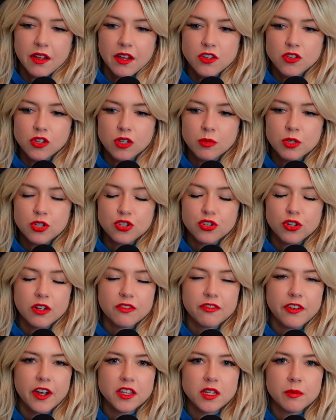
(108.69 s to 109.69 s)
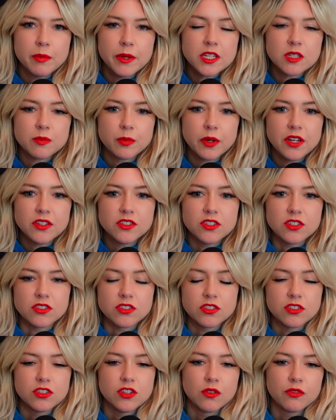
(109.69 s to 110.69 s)
and you can be sure to find the best
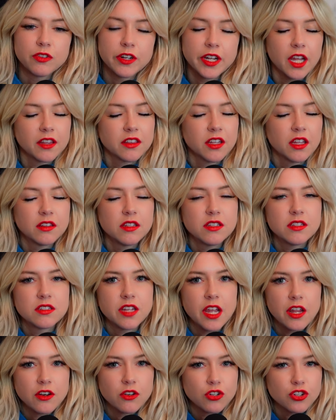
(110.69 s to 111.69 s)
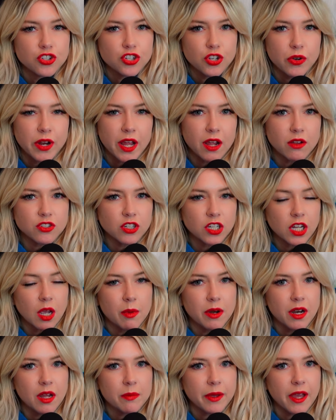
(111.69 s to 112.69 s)
prices. And don't forget that the standard showdowns are
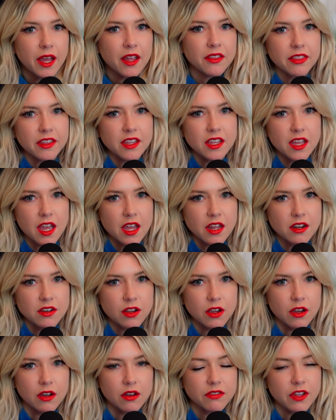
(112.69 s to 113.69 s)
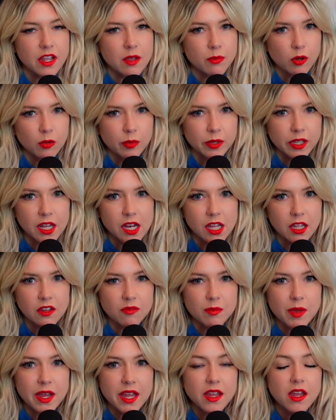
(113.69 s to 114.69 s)
coming up at the end of April, beginning
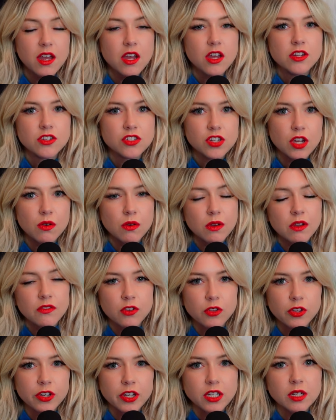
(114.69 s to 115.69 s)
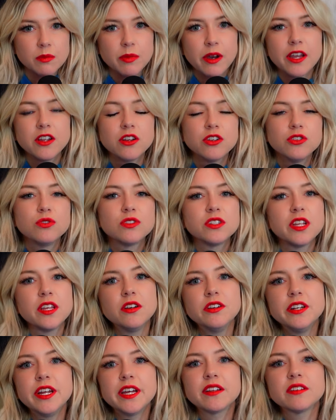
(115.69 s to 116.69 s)
of May. So if you're looking to buy your new
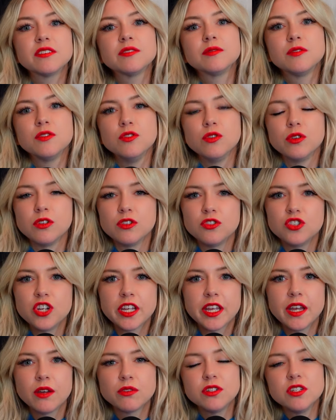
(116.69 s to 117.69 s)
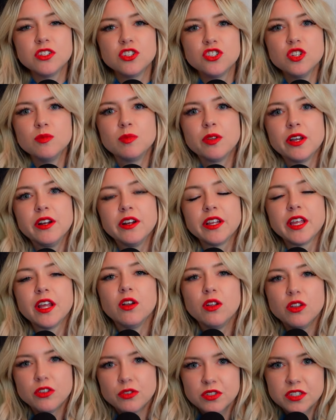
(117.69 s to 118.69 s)
standard deck, you can check out TCG Player to get
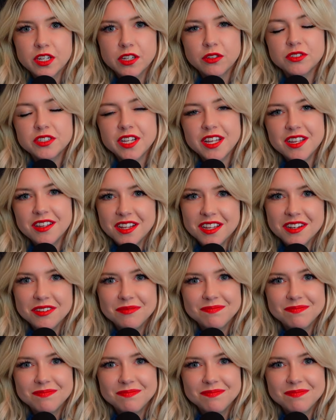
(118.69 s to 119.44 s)
all those singles that you need.